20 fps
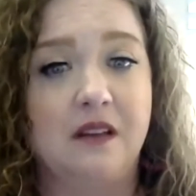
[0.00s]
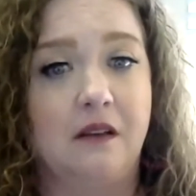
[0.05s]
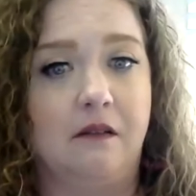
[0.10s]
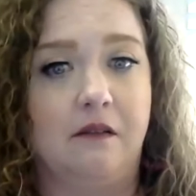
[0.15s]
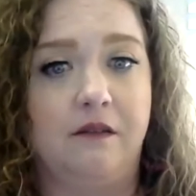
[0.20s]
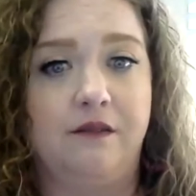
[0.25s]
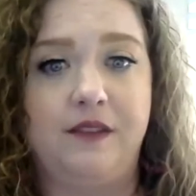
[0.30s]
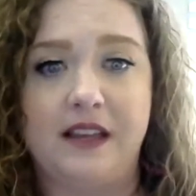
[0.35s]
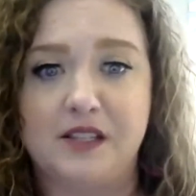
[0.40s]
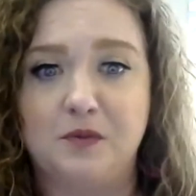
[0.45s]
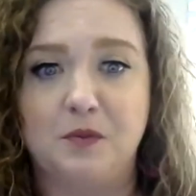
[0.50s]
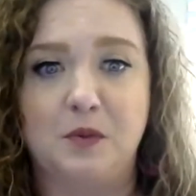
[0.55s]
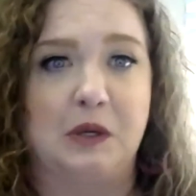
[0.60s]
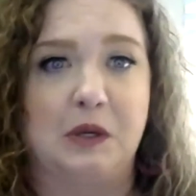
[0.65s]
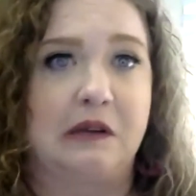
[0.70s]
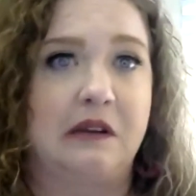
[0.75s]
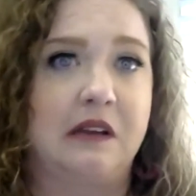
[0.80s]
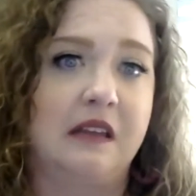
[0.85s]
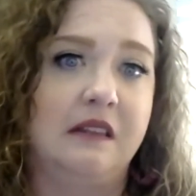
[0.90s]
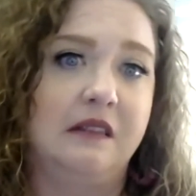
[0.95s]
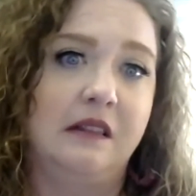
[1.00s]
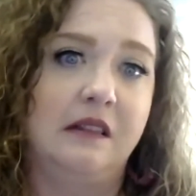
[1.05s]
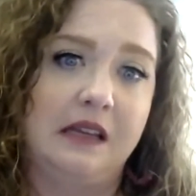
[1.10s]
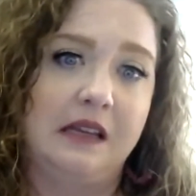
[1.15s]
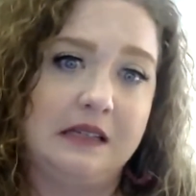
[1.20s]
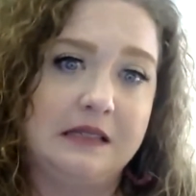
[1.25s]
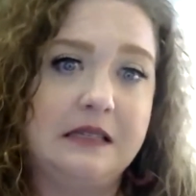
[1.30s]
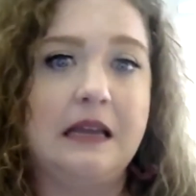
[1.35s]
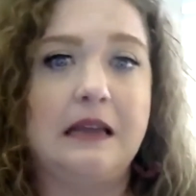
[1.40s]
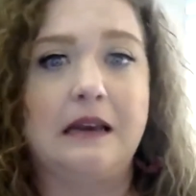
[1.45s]
Facebook and
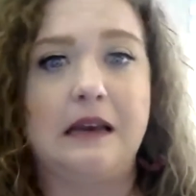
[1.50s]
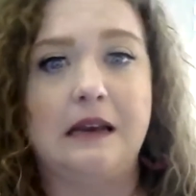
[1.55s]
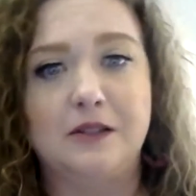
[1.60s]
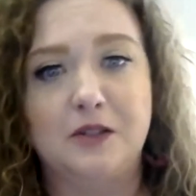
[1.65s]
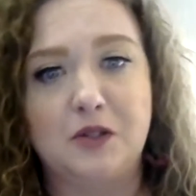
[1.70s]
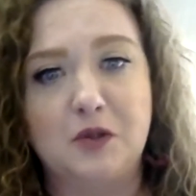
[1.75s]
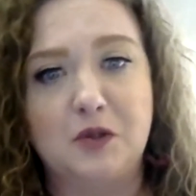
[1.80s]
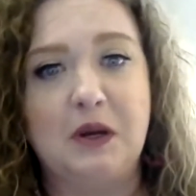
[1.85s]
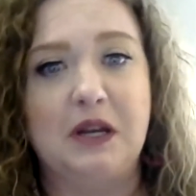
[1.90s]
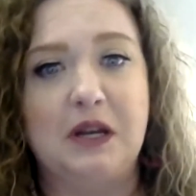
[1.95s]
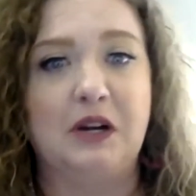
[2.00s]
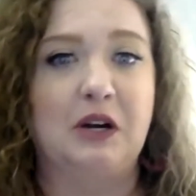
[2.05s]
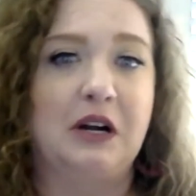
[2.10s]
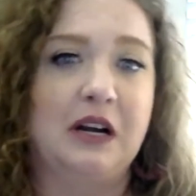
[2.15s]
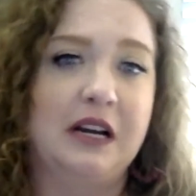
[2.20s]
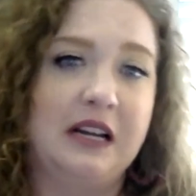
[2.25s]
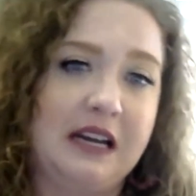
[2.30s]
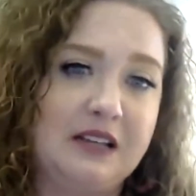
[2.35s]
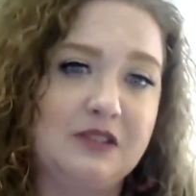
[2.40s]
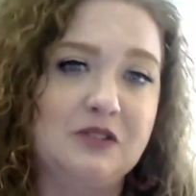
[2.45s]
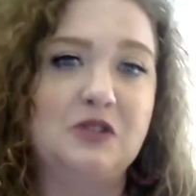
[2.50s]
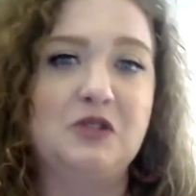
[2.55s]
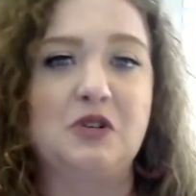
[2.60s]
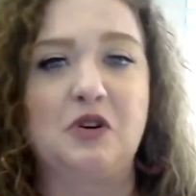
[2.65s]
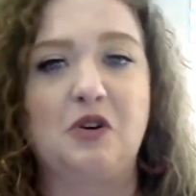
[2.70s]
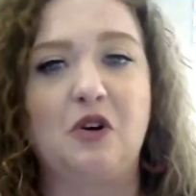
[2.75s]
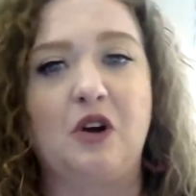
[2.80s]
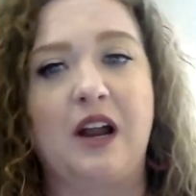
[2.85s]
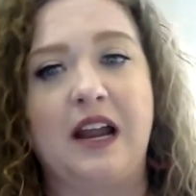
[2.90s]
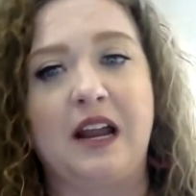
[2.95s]
LinkedIn and Twitter and
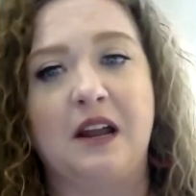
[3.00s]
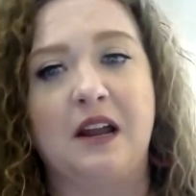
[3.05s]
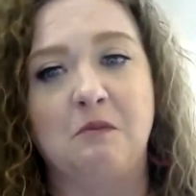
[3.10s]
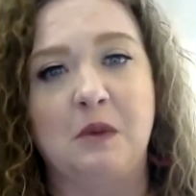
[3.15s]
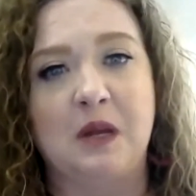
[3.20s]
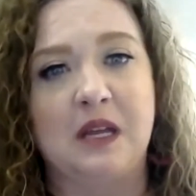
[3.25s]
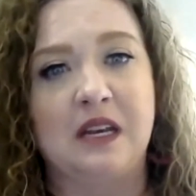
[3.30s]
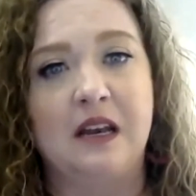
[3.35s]
Instagram.